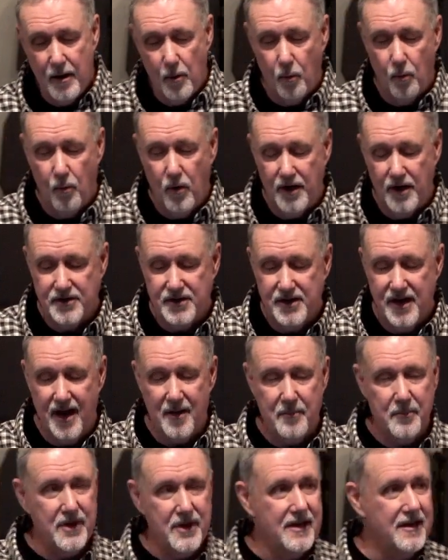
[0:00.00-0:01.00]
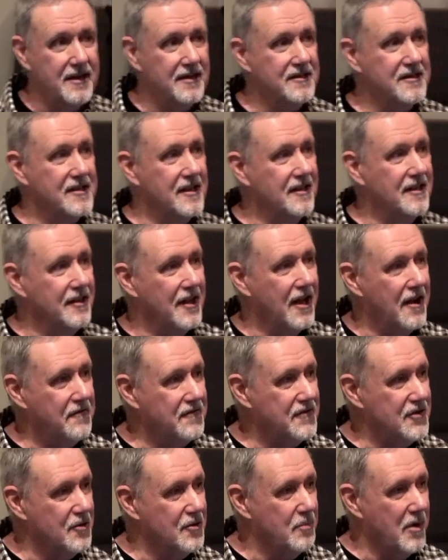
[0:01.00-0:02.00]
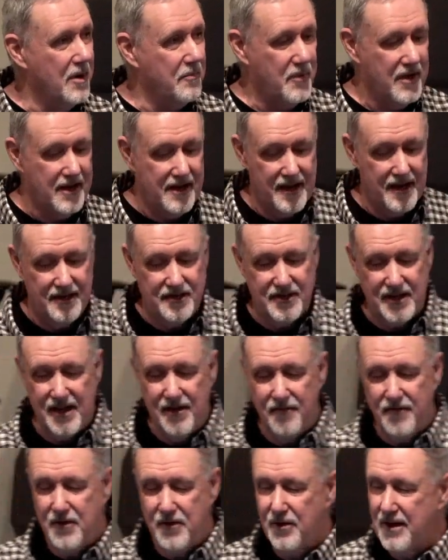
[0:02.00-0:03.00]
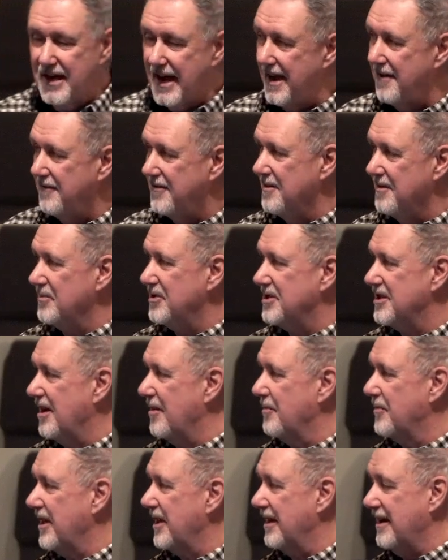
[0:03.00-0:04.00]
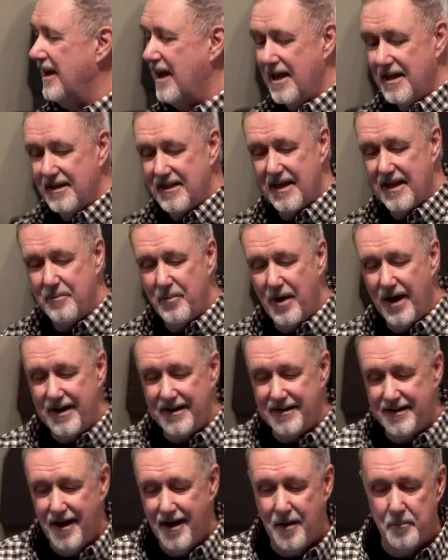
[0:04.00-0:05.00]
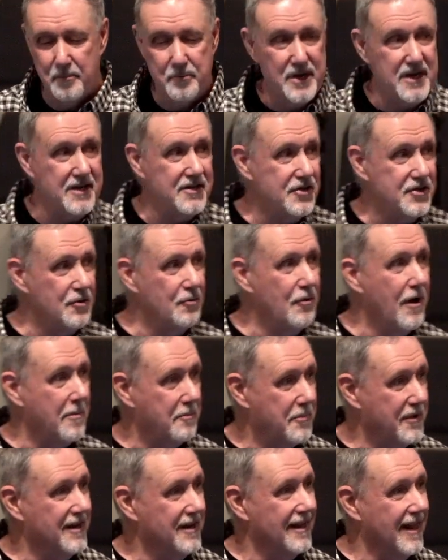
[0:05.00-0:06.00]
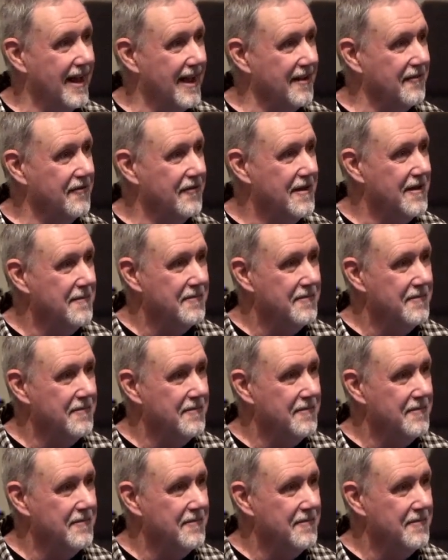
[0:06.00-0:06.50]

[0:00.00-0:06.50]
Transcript: Was not because they loved you, but because if you gave them something, they might not beat you up in life.